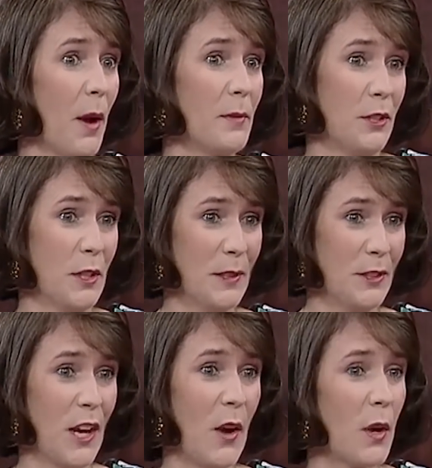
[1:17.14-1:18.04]
probably shouldn't have been
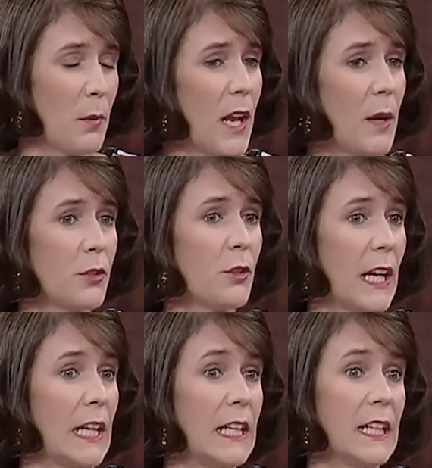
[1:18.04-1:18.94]
showing, but I'm sure I
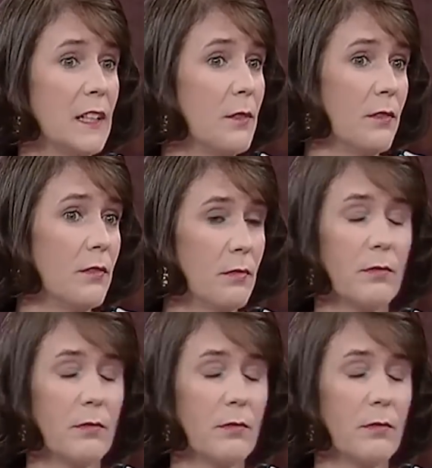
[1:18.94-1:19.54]
did. Yeah.